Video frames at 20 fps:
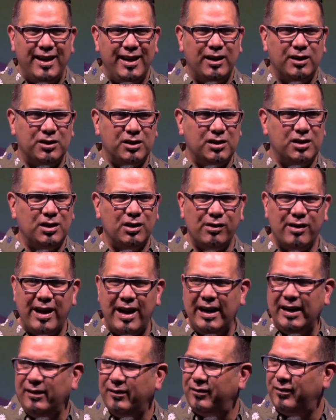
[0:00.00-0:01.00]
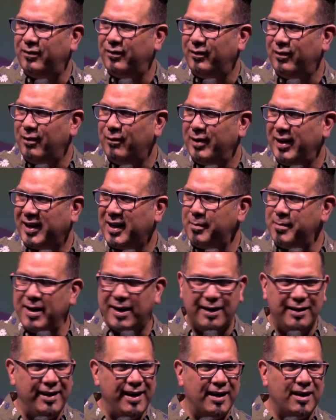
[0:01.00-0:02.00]
He goes, "Is it all right if when I come
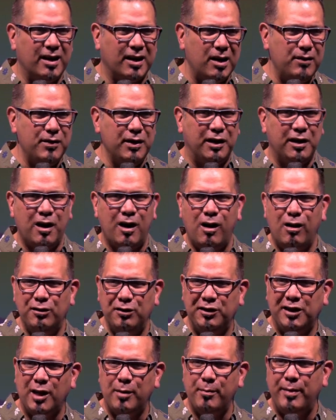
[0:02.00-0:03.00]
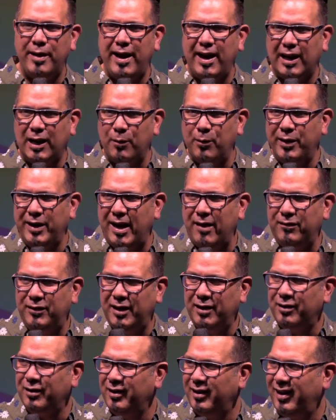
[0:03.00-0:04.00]
back in town, I give you a call and you come back and we have
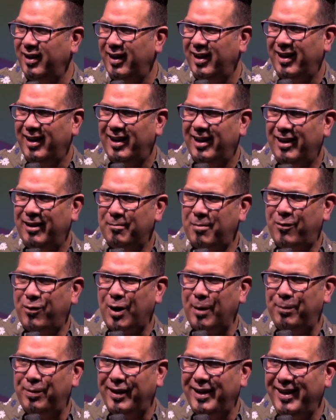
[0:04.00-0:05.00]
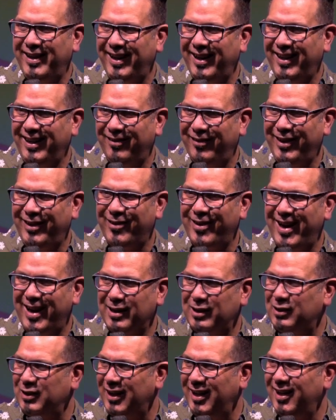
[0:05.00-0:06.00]
dinner before I play again and we go
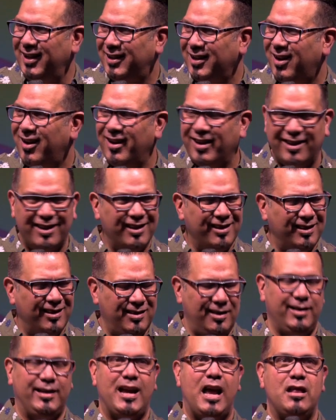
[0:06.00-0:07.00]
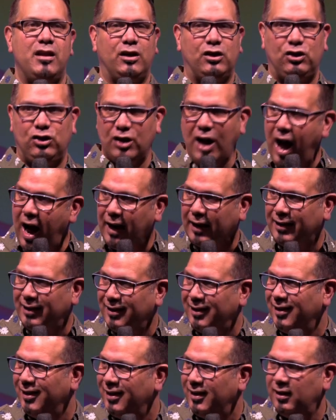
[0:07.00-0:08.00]
out again and talk?" The guy looked shocked.
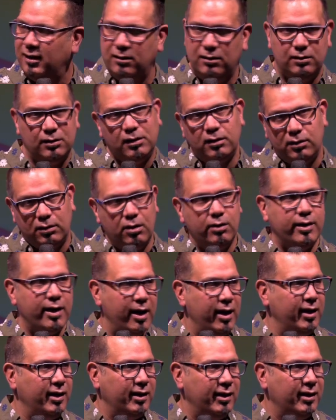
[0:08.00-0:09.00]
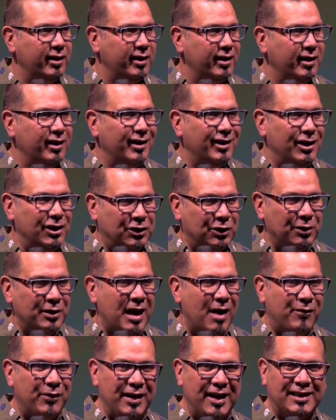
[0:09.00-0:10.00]
He's like, "Okay." And sure
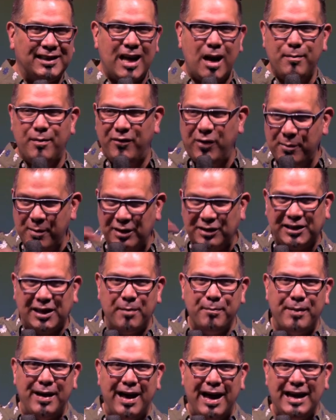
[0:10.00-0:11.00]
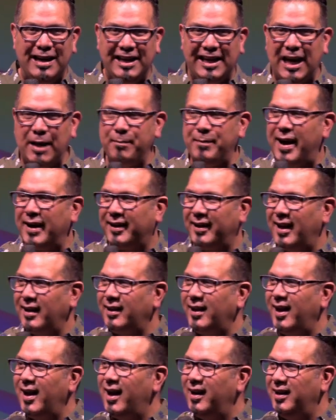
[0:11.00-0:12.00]
enough, next time a few months come by and he came back to
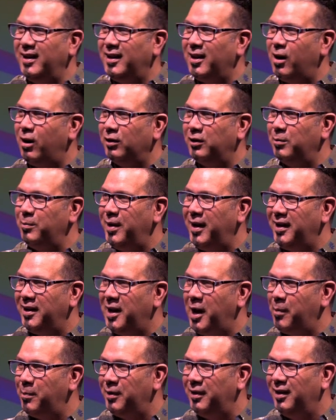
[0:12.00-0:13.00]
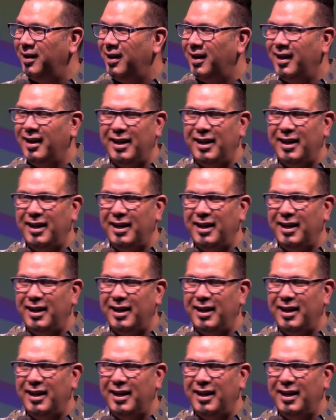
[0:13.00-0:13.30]
that town, he called the man up and